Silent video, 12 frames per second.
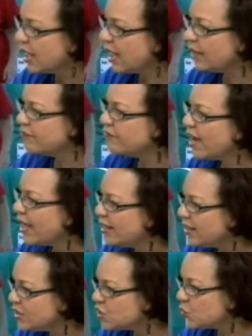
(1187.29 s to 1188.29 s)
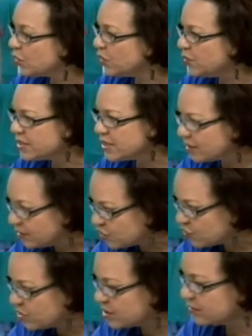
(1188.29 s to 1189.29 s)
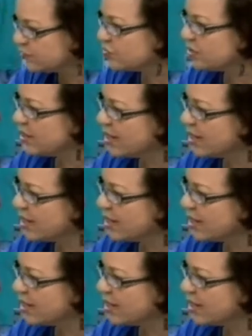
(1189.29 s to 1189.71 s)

and violence. What are we seeing on the streets of Trinidad and